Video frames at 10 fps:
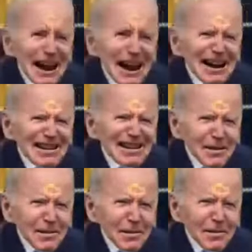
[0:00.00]
Hunter,
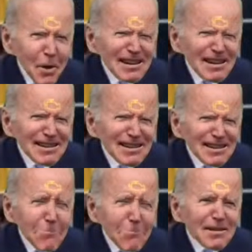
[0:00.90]
what's 10%
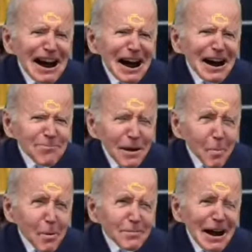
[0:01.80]
of
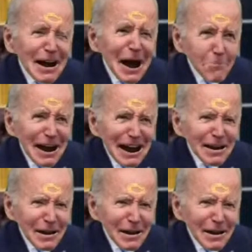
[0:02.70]
3.5 million?